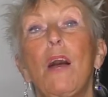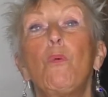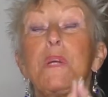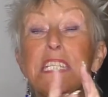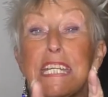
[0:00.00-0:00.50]

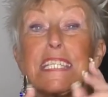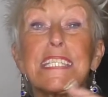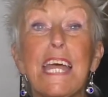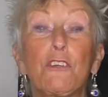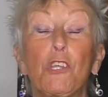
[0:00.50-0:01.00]
we did
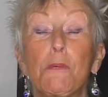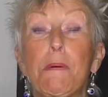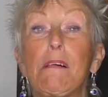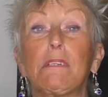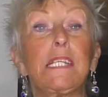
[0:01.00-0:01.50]
stand on the
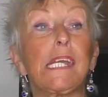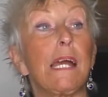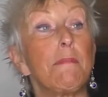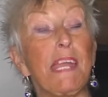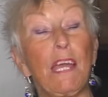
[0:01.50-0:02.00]
balcony
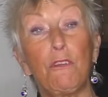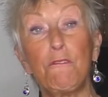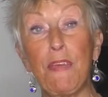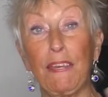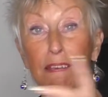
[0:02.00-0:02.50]
coming out
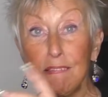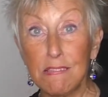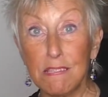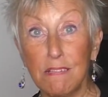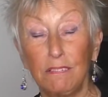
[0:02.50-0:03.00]
of
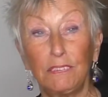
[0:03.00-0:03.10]
Venice